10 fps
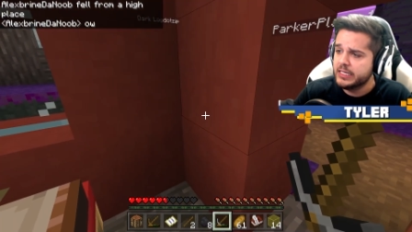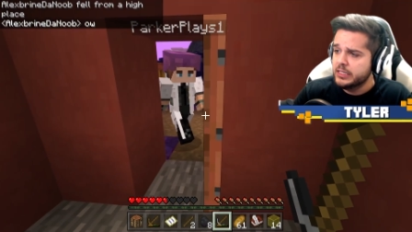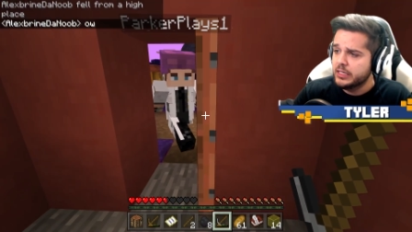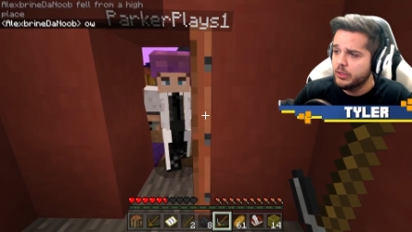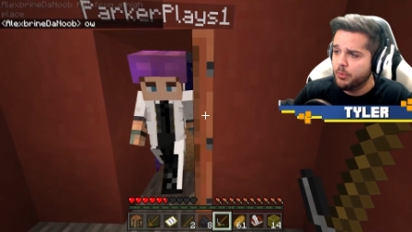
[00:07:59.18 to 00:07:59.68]

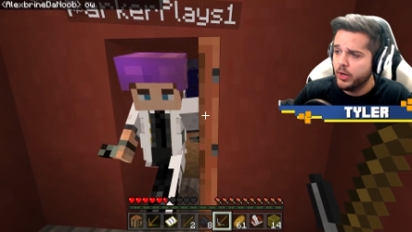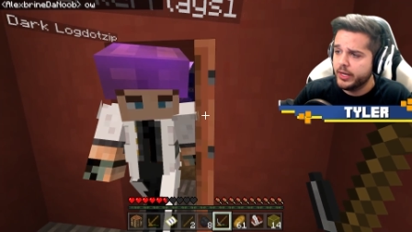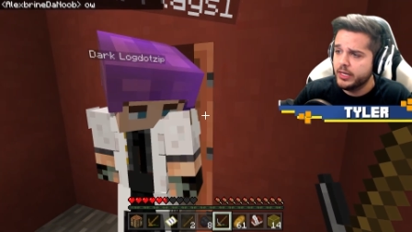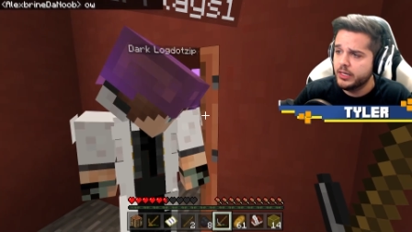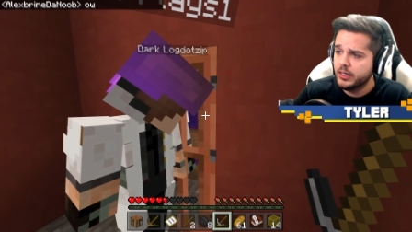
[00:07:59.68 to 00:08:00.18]
Oh
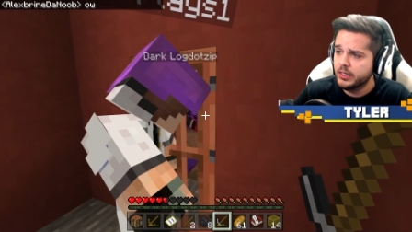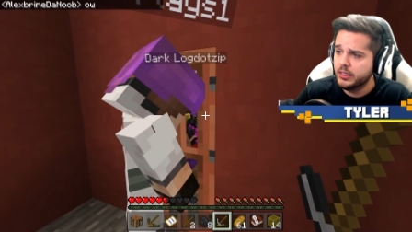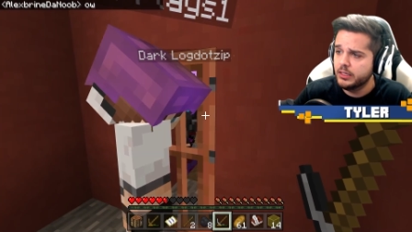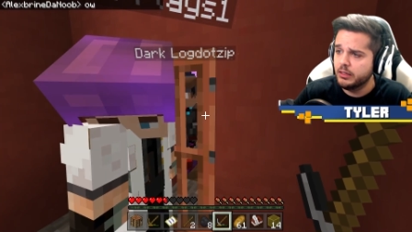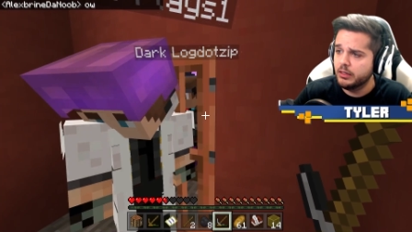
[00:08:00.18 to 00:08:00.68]
boy.
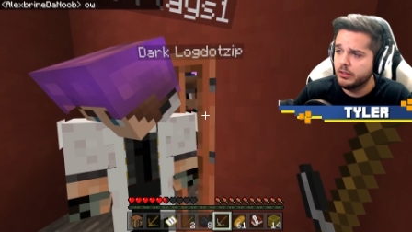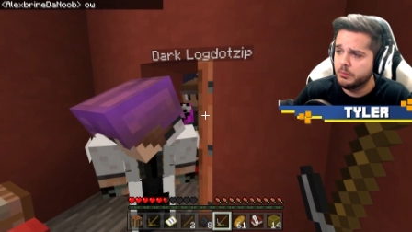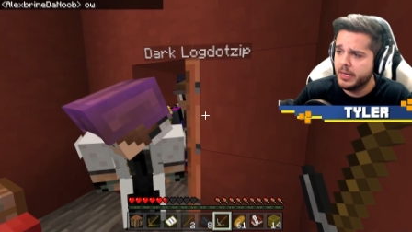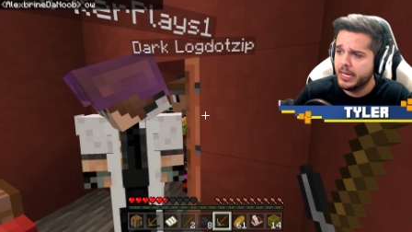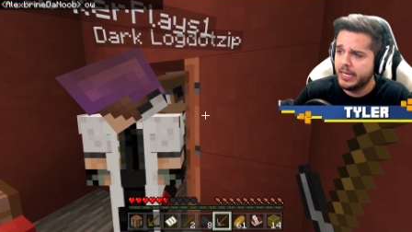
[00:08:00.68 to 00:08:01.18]
Indeed. Oh
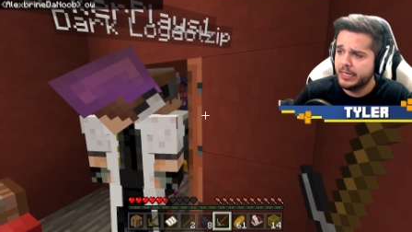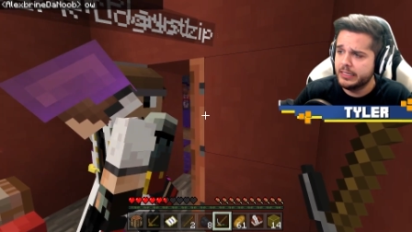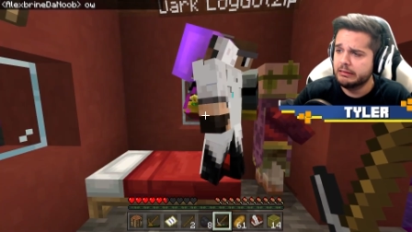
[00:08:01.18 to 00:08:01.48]
man.